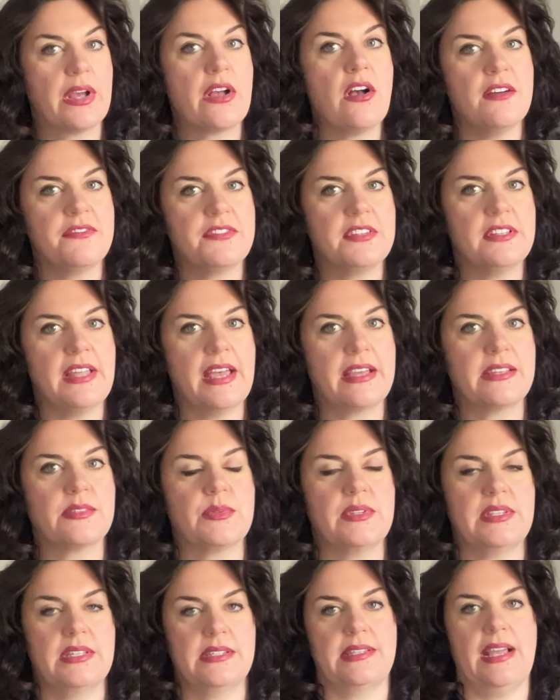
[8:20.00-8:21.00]
off the legs
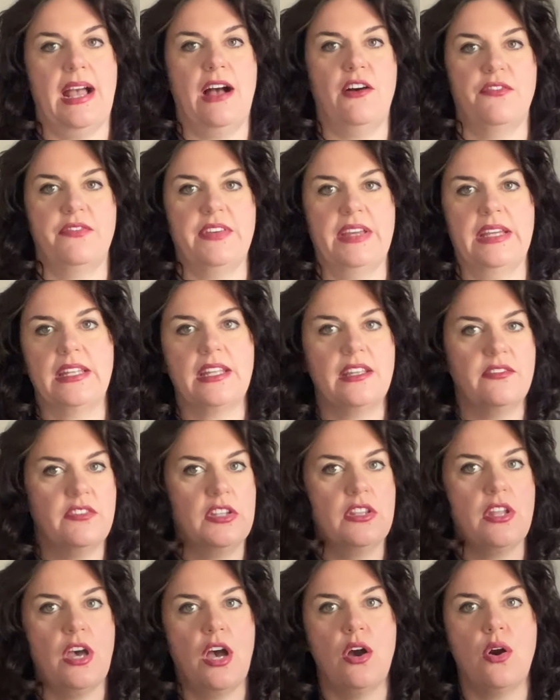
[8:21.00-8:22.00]
with this outfit.
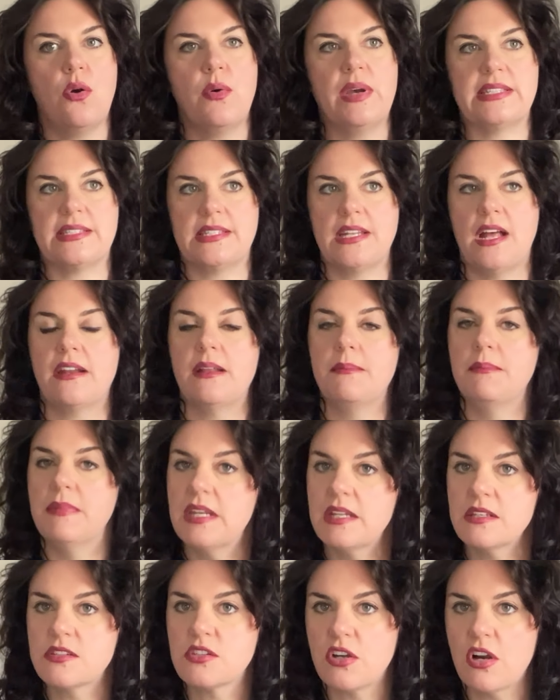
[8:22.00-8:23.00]
Even though it's not a
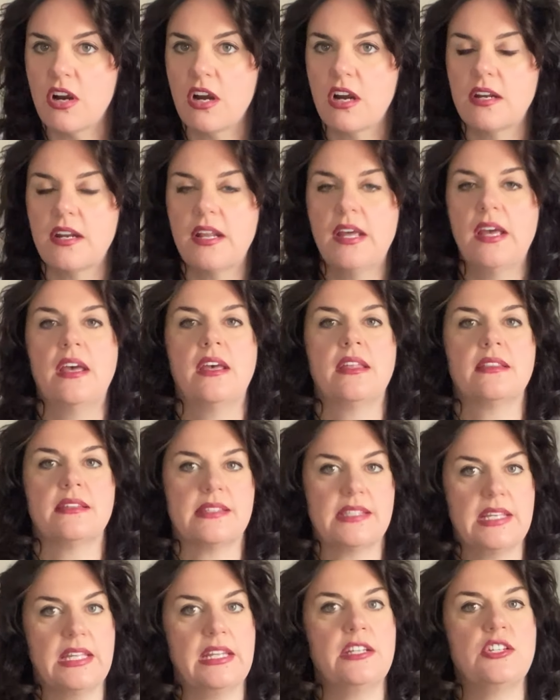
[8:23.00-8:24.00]
mini skirt, the
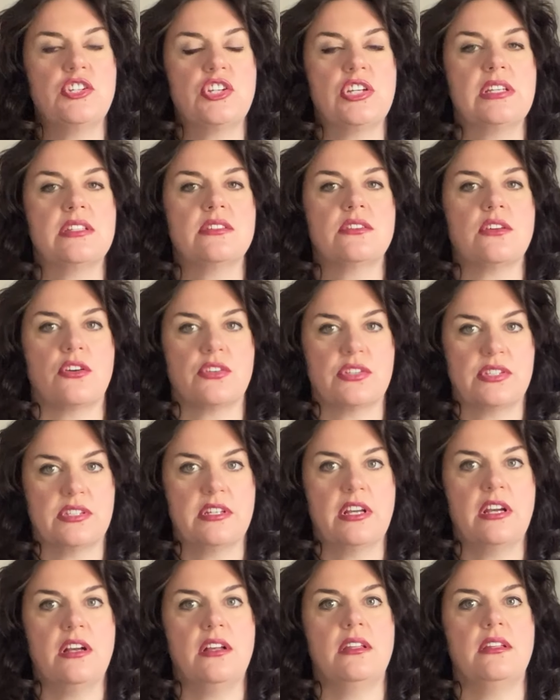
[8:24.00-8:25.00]
skinny jeans are
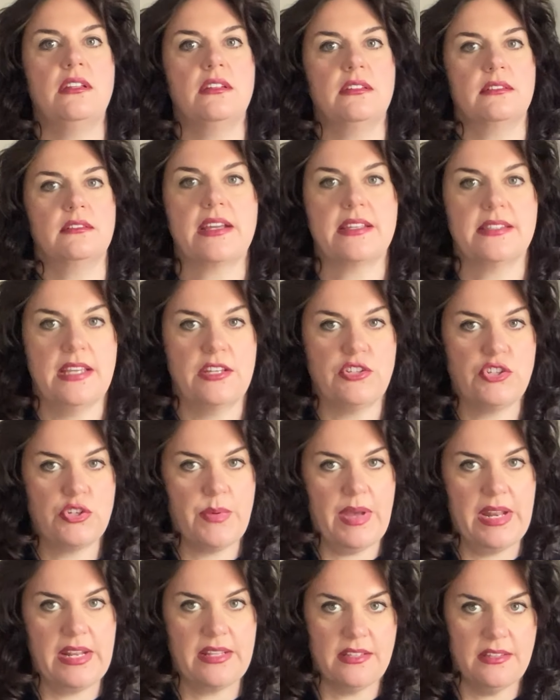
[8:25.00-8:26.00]
still
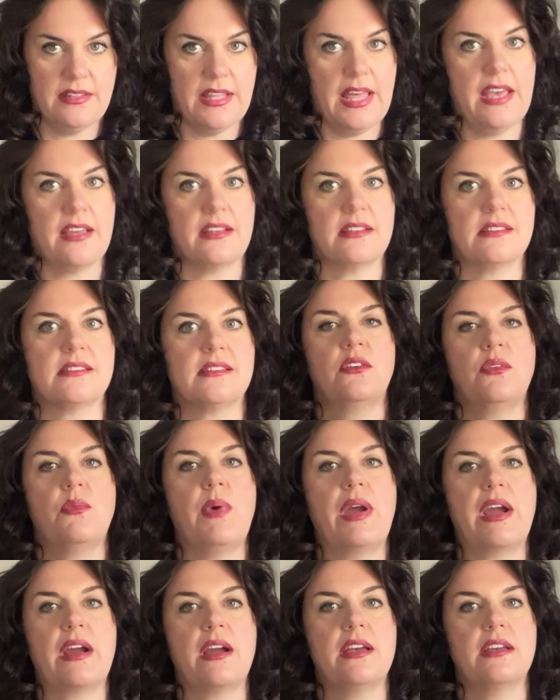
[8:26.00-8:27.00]
accentuating the legs,
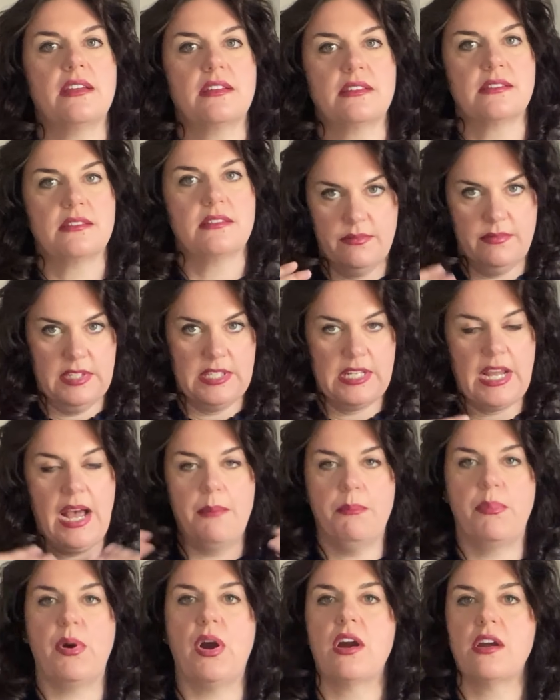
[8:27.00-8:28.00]
whereas the
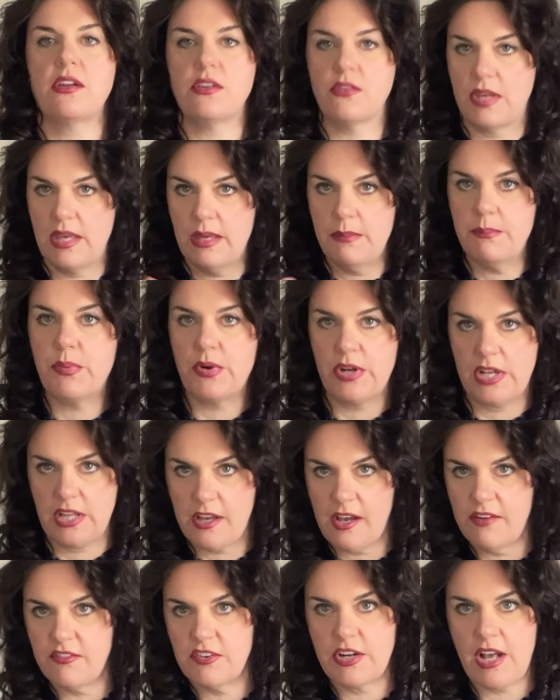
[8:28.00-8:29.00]
top part you keep pretty
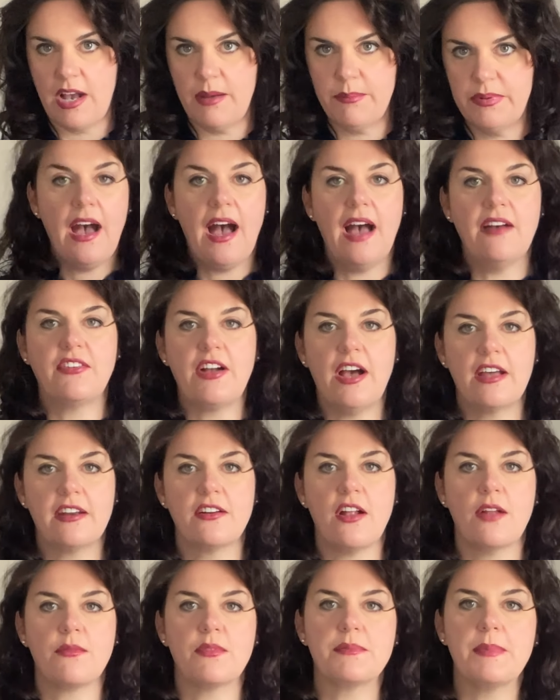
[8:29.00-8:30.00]
covered up. I've got it
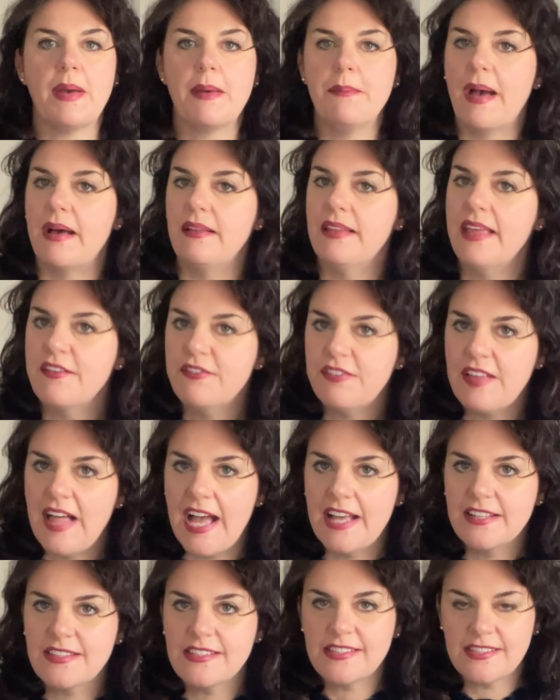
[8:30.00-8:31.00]
on with my ballet
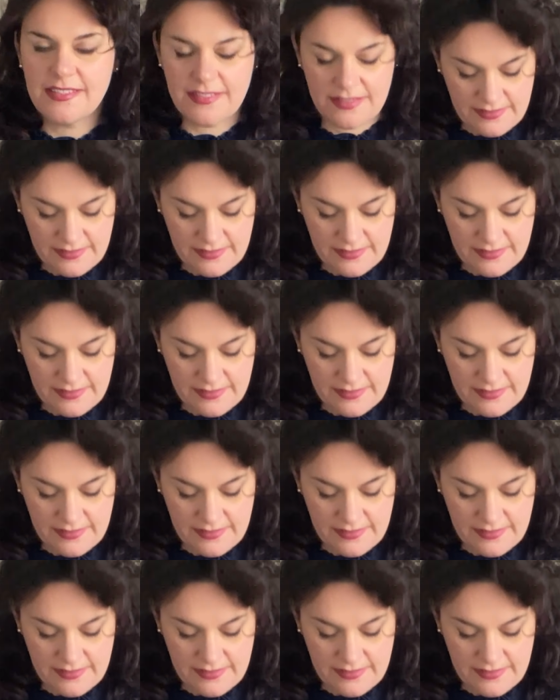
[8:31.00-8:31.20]
flats